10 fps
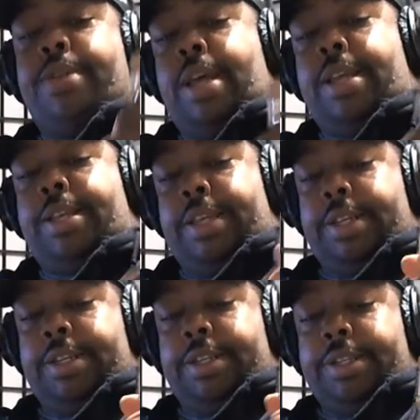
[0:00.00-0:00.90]
at the
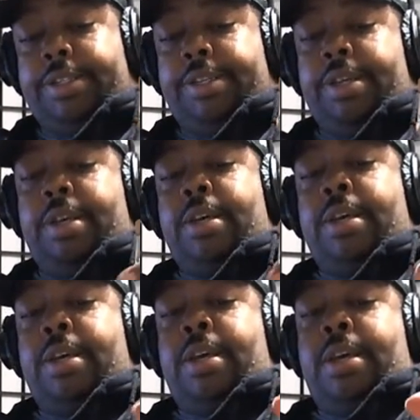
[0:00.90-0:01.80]
end of this.
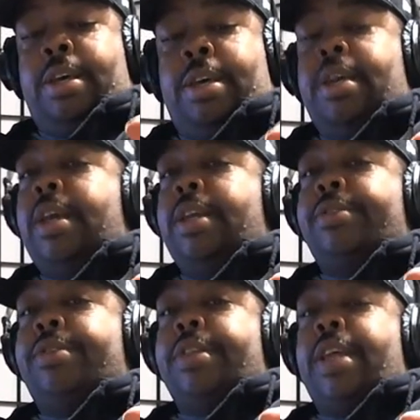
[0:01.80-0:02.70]
And
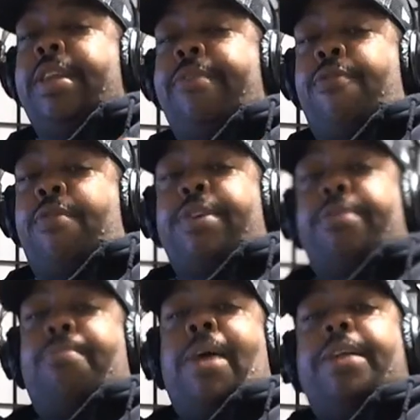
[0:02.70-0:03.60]
there's only
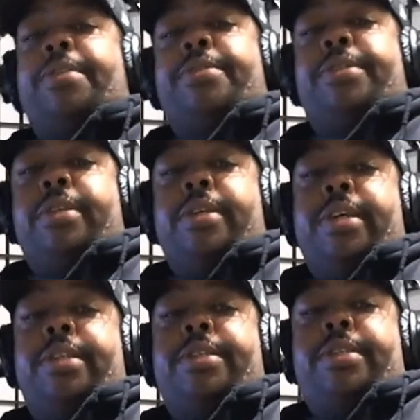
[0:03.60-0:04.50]
8,400 bottles,
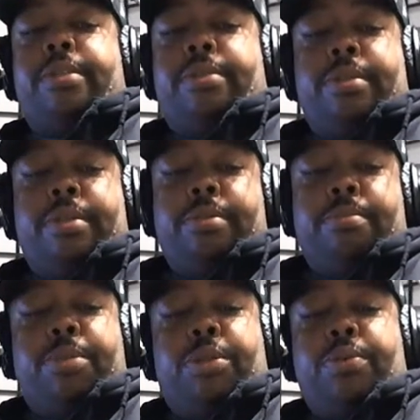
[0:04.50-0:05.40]
and it's
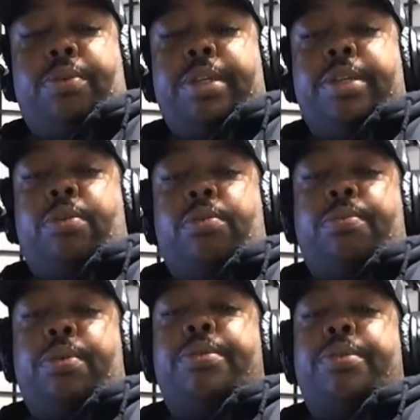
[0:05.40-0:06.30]
matured in
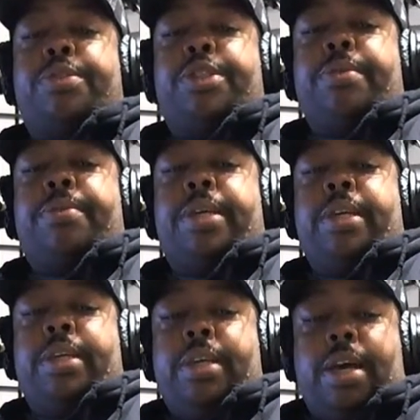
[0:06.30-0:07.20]
Oloroso
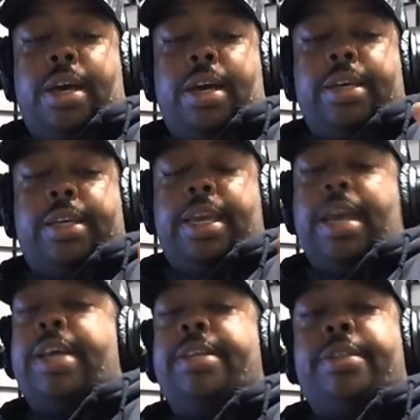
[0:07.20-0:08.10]
sherry
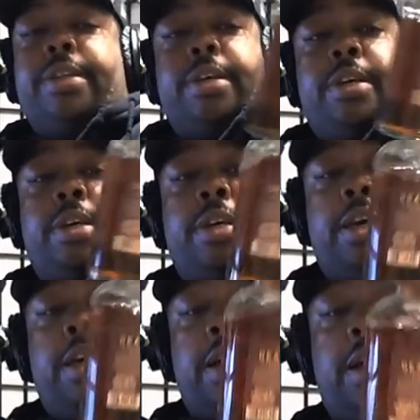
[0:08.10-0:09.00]
cask.
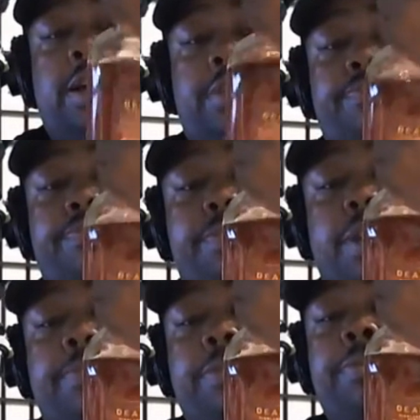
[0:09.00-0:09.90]
I
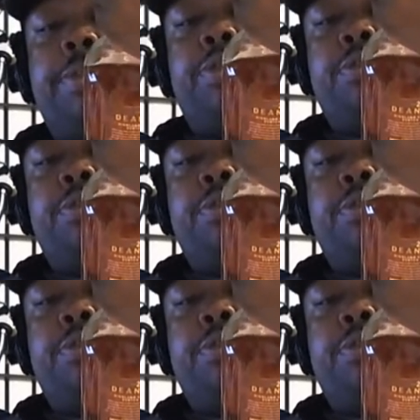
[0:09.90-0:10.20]
believe it's